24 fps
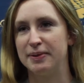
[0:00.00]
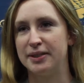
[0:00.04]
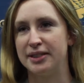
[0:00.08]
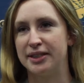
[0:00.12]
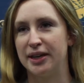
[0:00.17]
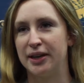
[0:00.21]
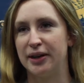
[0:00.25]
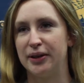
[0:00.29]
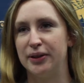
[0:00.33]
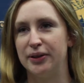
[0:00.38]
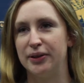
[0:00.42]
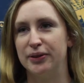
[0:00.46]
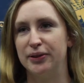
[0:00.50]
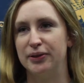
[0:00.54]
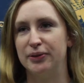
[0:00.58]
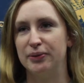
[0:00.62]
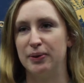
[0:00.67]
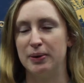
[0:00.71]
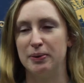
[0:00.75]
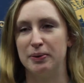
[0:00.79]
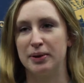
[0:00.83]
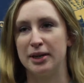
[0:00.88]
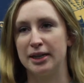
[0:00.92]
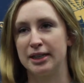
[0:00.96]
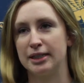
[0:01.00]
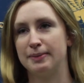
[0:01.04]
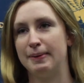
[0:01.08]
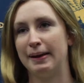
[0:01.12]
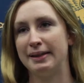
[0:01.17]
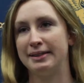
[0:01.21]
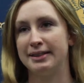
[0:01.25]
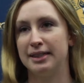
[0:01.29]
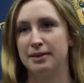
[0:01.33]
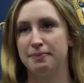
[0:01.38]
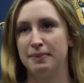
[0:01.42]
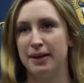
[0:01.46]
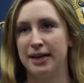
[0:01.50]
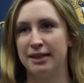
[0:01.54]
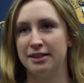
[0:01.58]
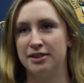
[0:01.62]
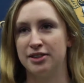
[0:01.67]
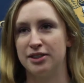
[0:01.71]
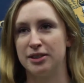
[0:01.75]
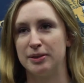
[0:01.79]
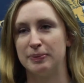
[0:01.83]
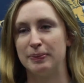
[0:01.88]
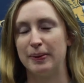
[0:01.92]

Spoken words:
so we weren't expecting much,